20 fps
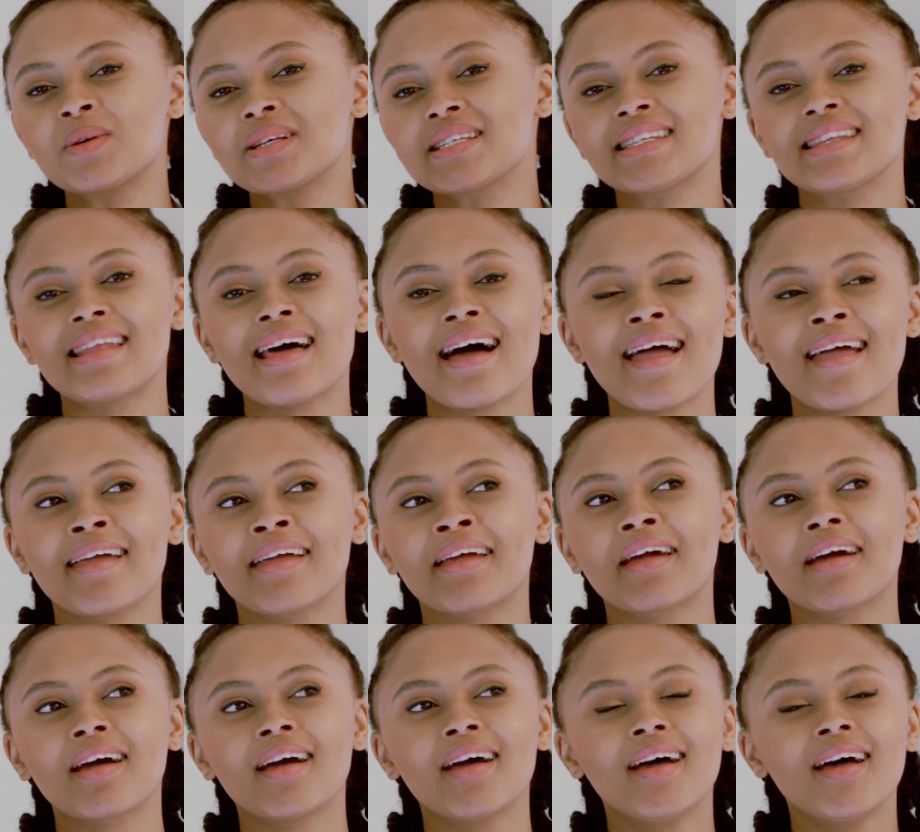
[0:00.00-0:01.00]
was
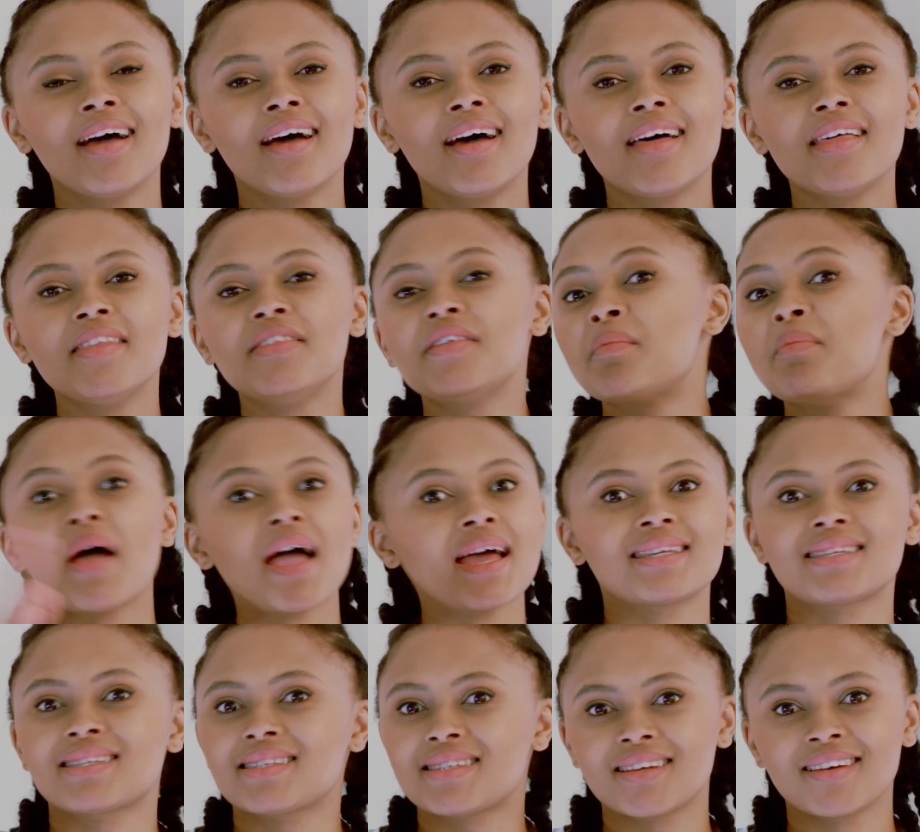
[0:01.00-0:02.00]
like the
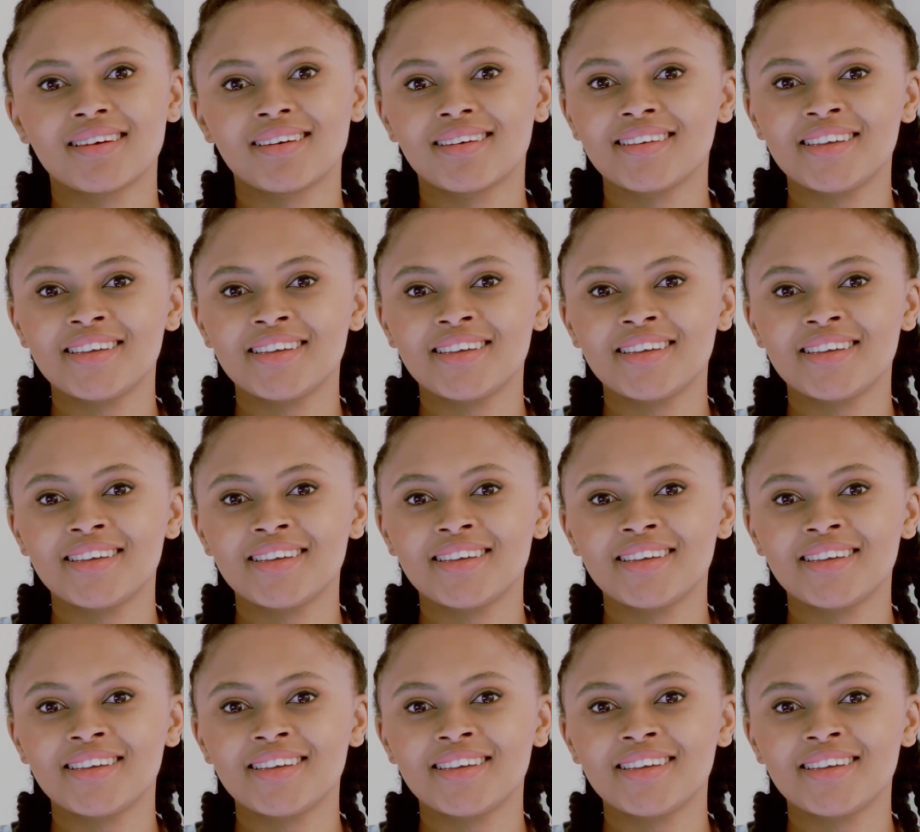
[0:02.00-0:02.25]
best.